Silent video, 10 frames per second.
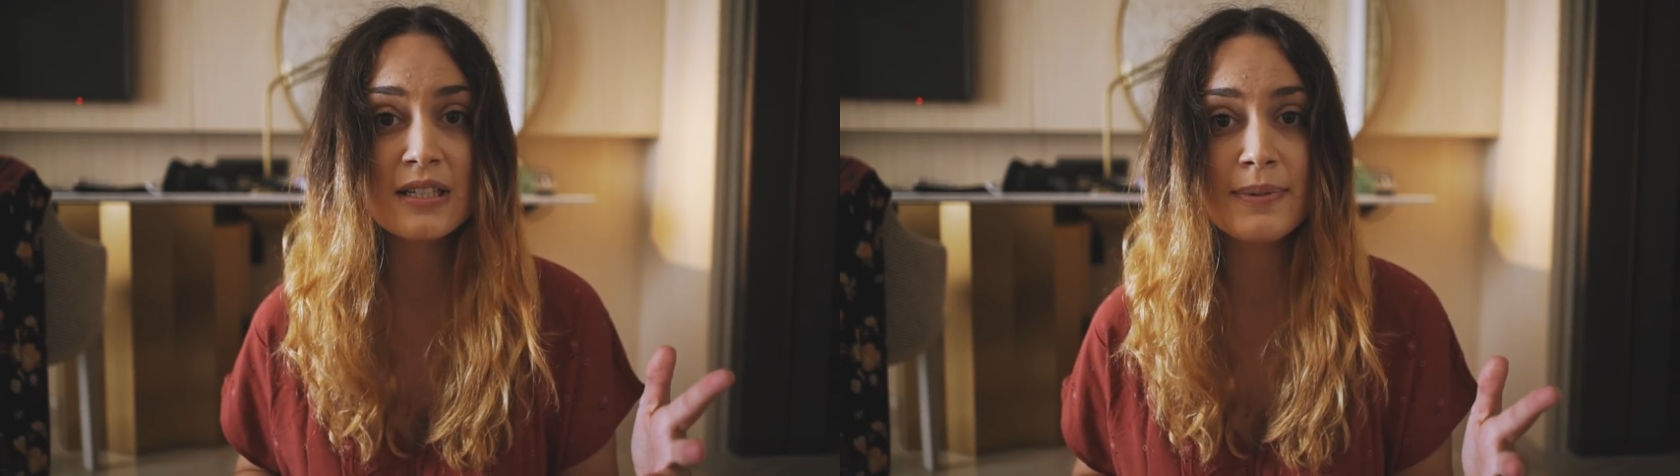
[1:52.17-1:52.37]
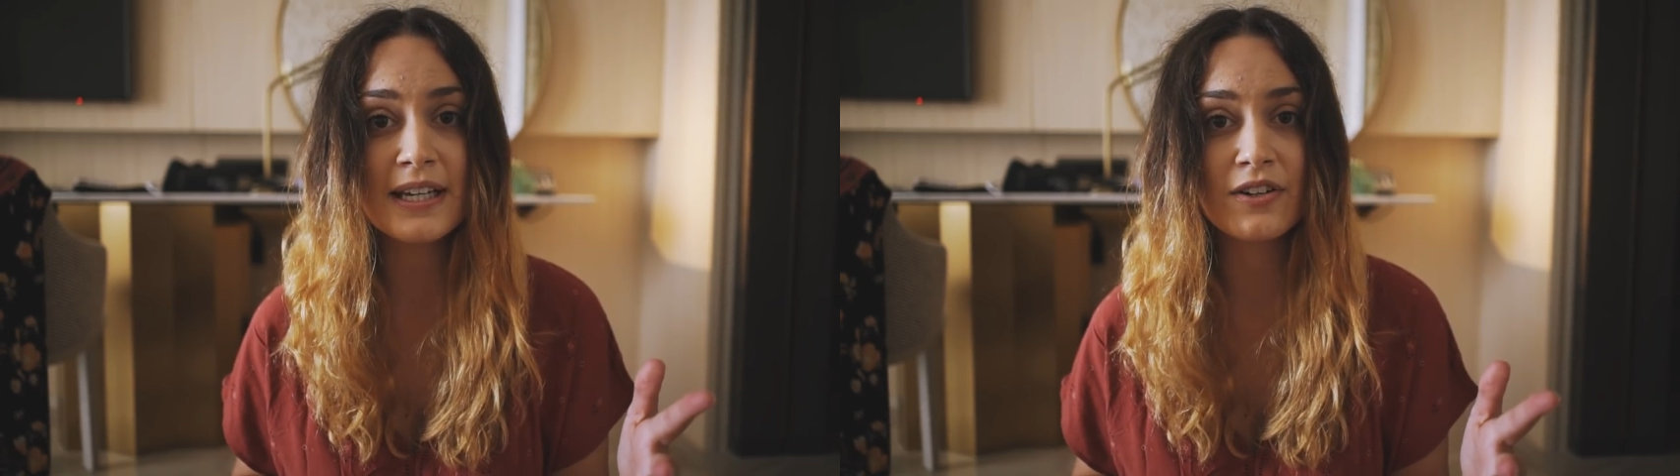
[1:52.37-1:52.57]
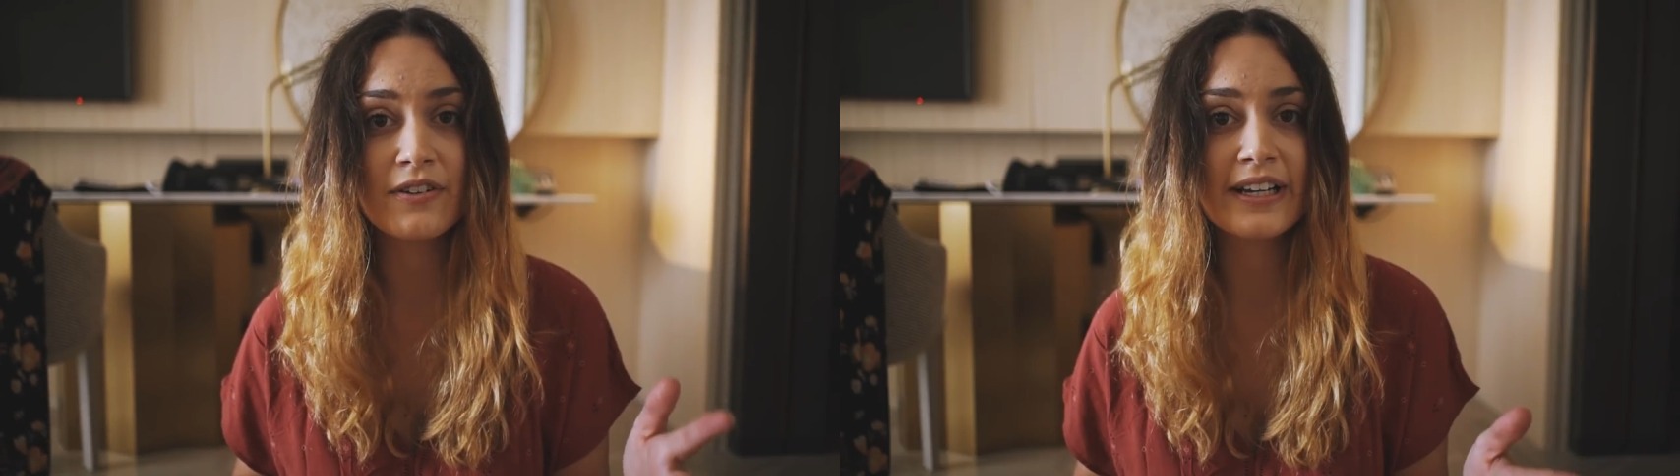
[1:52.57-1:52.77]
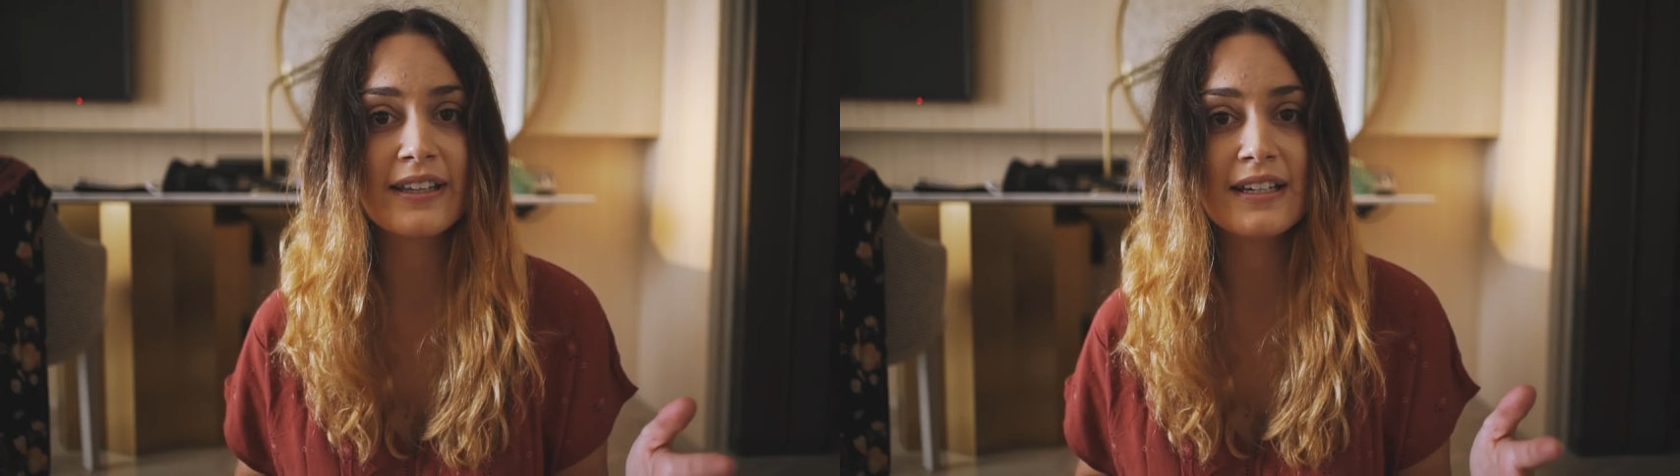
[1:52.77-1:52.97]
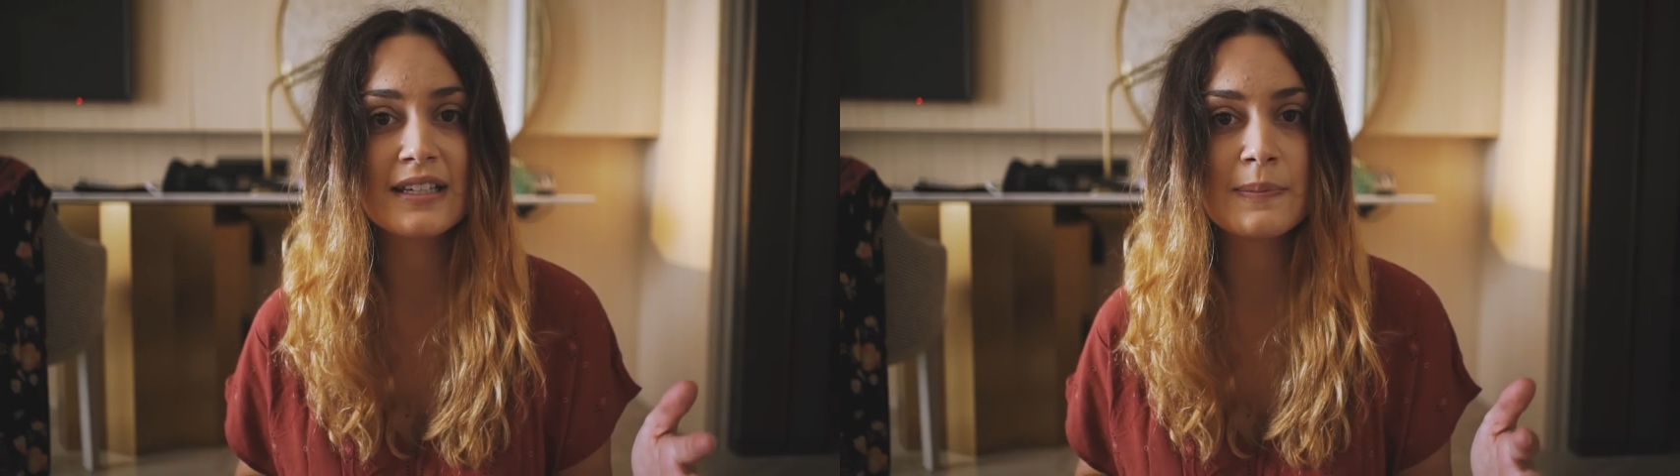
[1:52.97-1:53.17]
to be
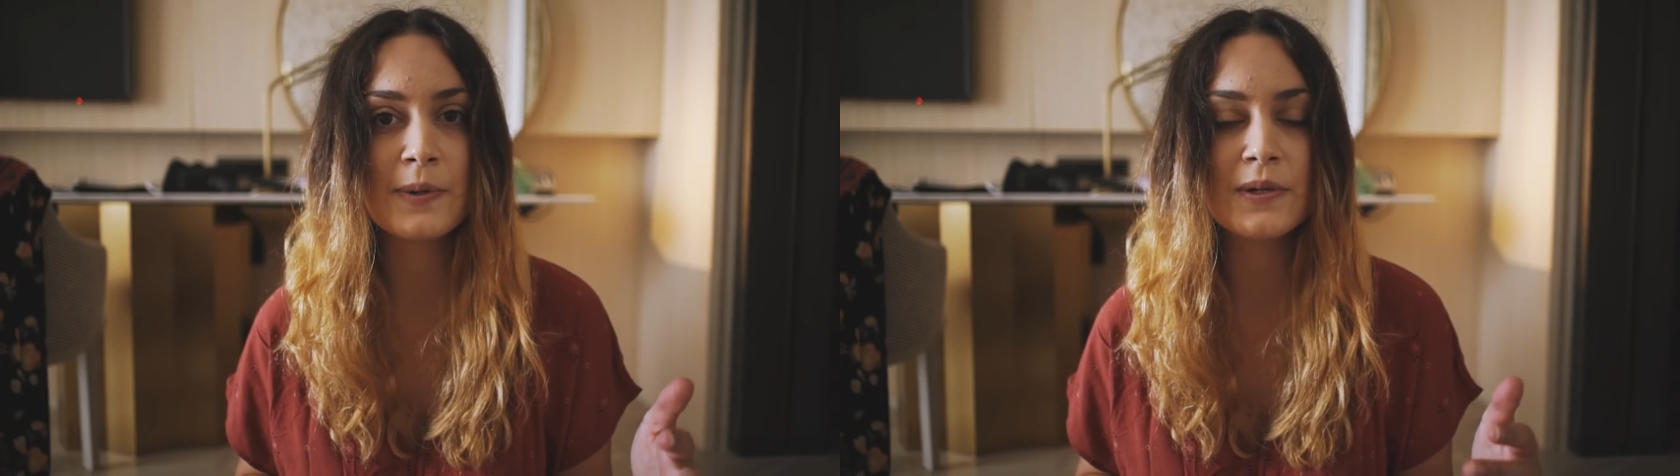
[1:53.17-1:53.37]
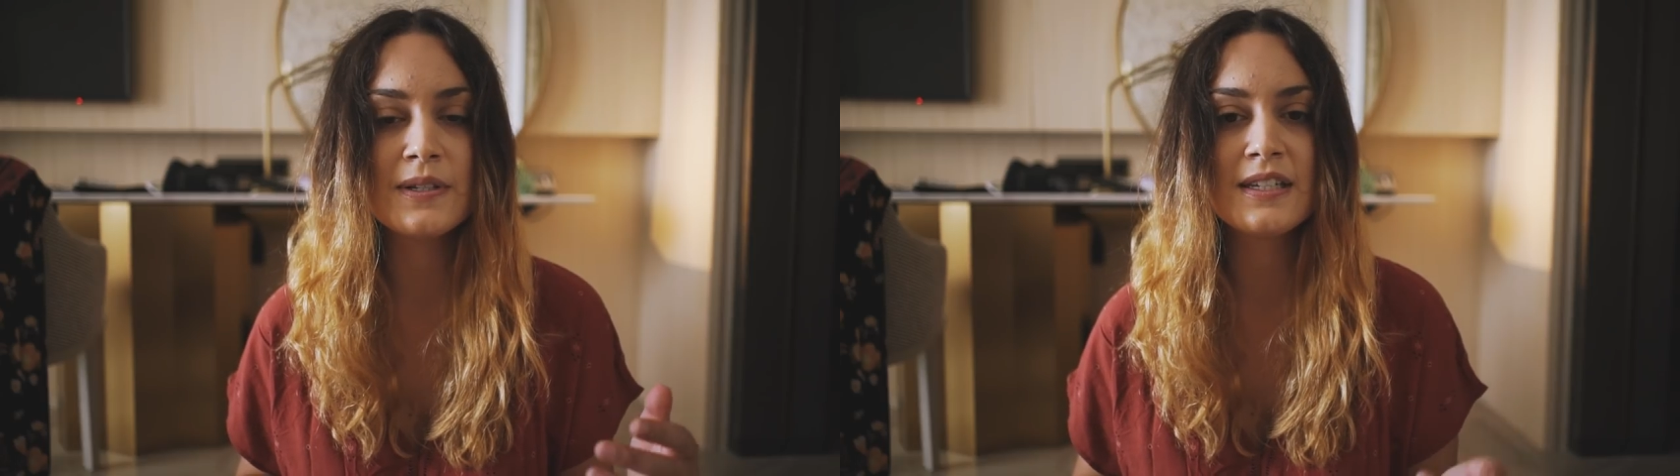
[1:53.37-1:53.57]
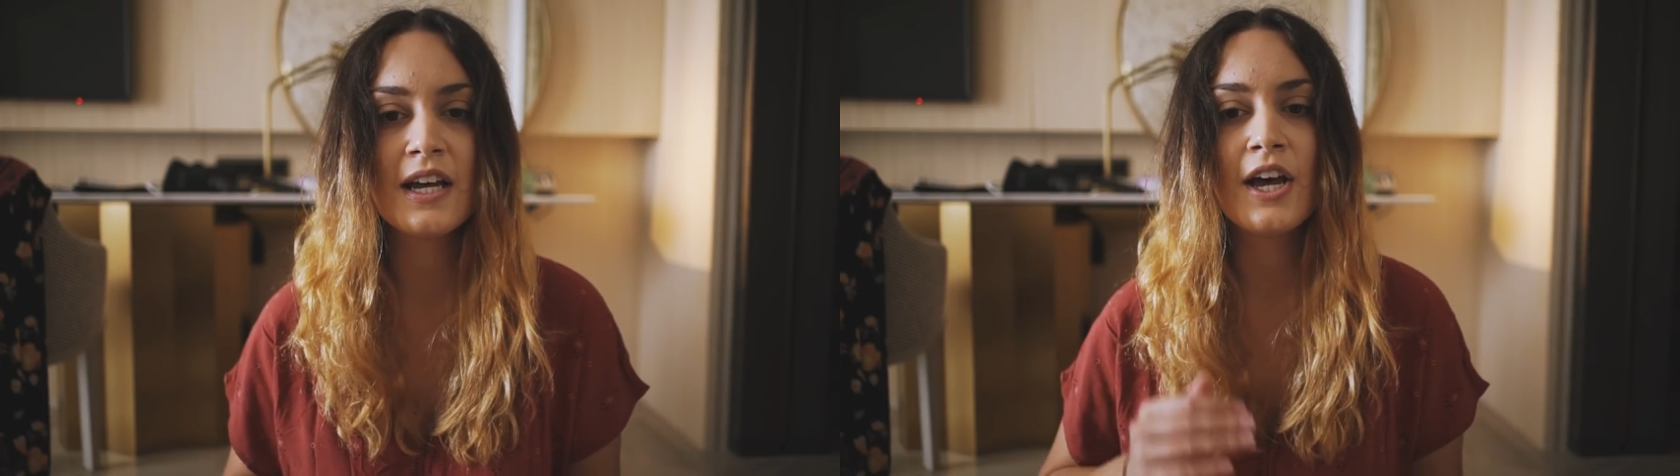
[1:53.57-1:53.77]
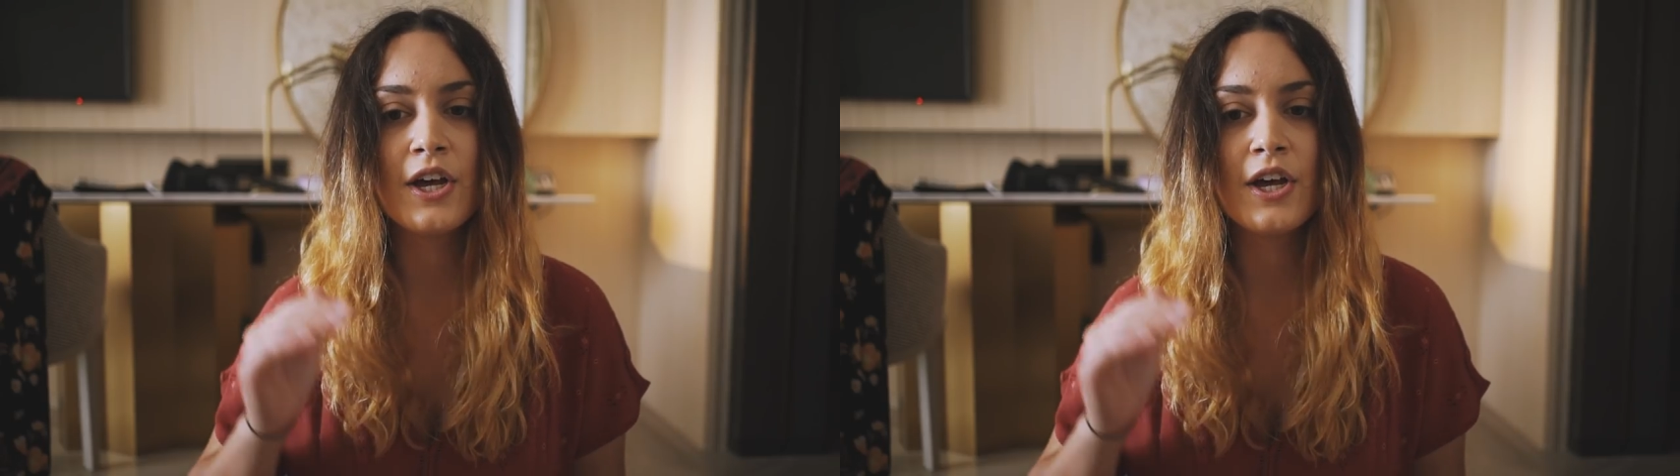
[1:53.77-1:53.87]
correctly exposed,